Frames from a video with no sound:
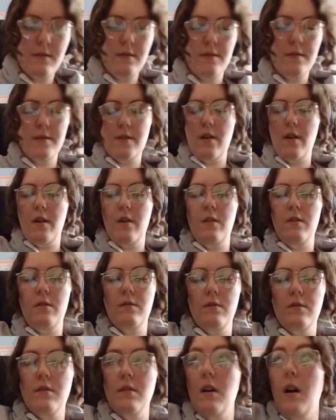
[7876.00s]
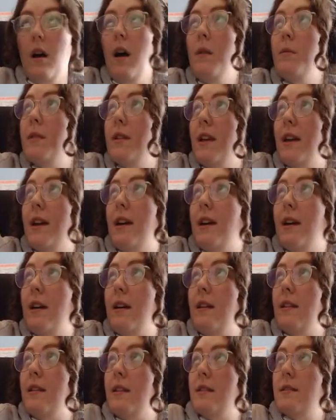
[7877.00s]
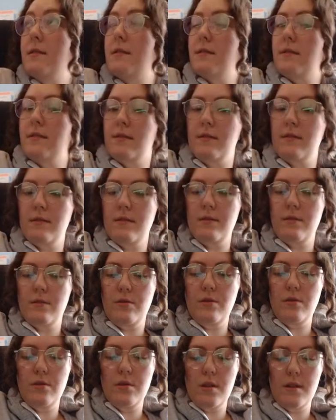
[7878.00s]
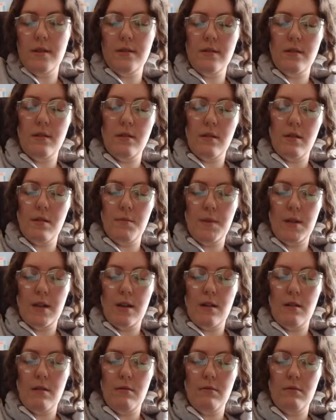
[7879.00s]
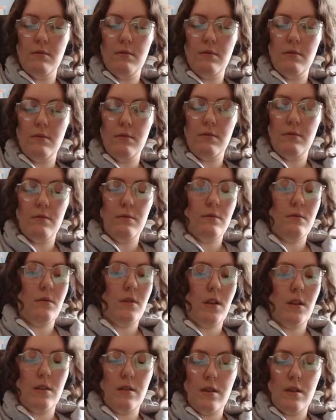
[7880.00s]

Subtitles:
So arm in the air, and then it's just gonna come down like